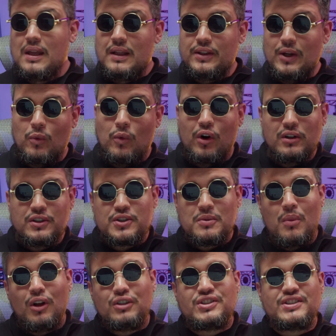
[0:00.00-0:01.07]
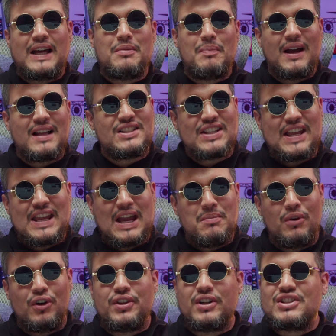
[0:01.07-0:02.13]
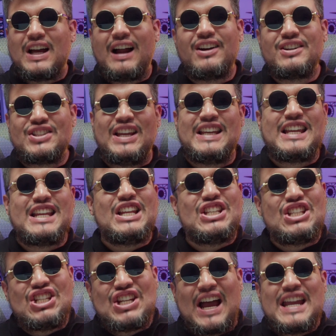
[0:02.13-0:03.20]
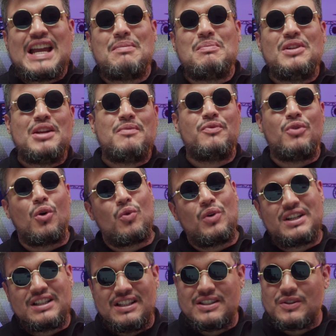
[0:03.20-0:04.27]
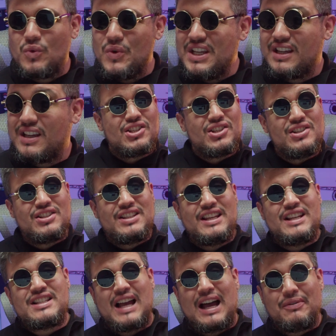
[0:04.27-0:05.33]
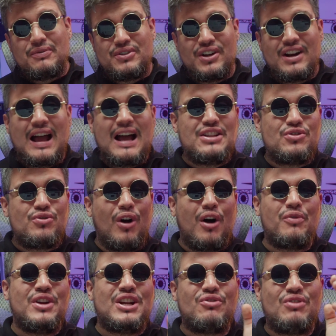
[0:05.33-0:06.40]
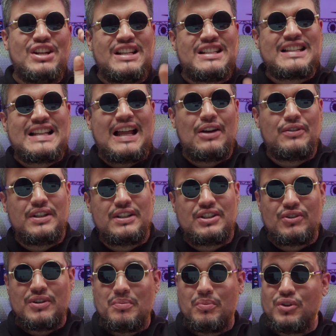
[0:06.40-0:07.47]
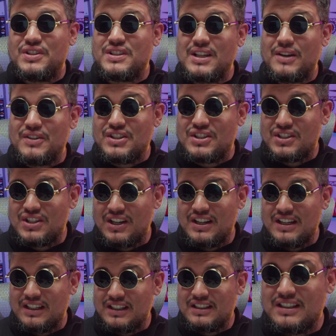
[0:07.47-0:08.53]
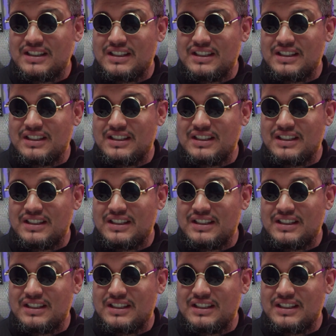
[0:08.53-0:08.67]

the world's most advanced AI models are taking a giant leap forward this week, just days after Anthropic released Claude 3.7 Sonnet.